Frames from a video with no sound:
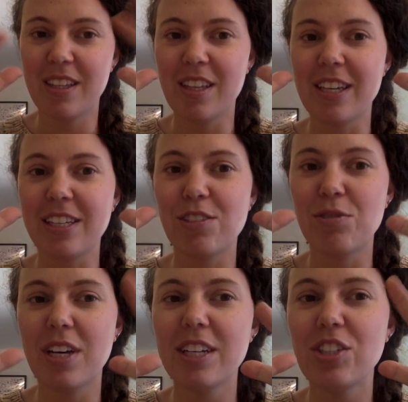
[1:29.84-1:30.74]
the things you
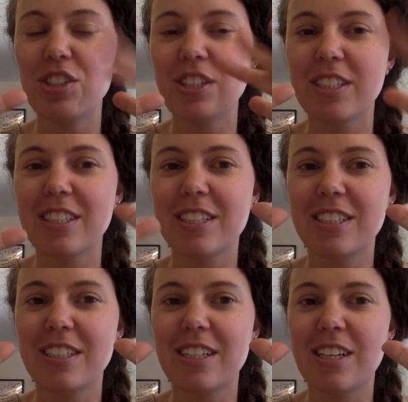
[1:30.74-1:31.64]
touch,
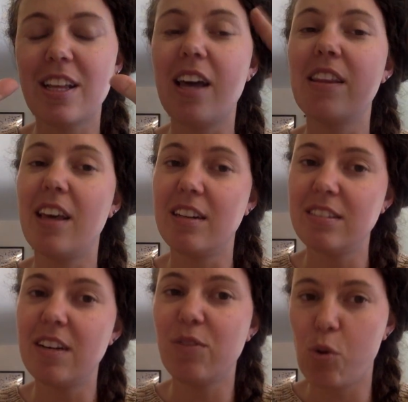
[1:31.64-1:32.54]
and
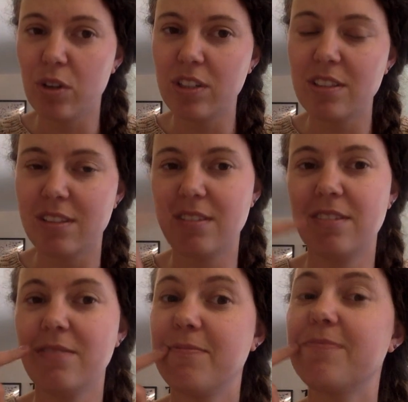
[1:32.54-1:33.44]
then, of course,
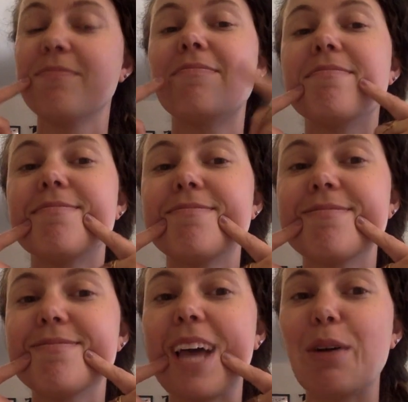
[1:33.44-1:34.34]

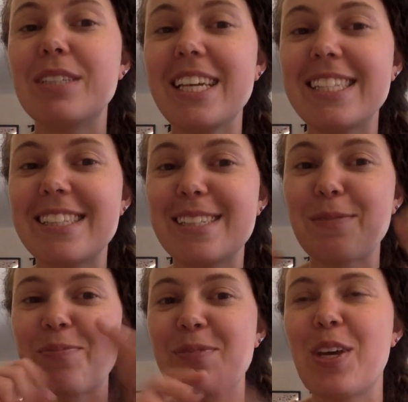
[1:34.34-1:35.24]
how it
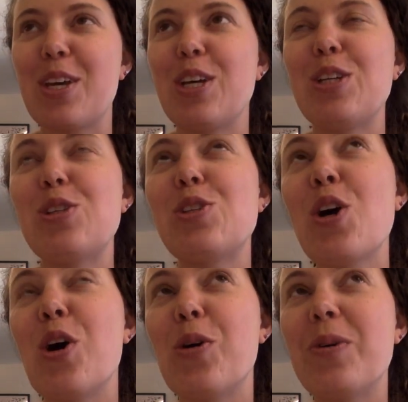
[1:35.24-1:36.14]
tastes.
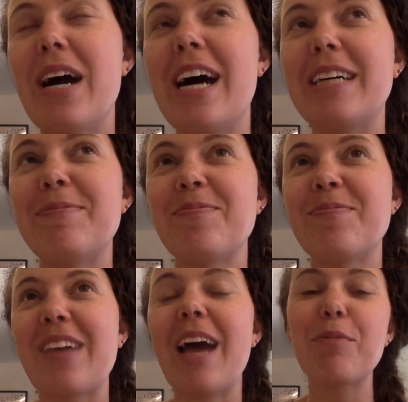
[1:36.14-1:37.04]
So I'm
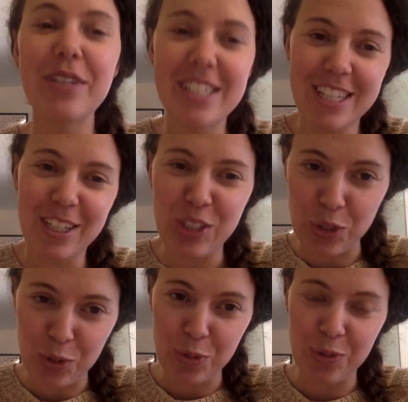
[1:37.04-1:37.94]
going to tell
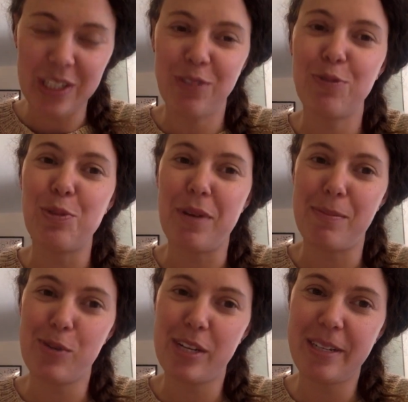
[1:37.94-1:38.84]
you a food
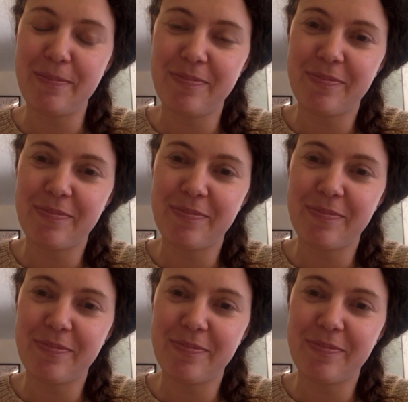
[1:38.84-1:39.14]
memory.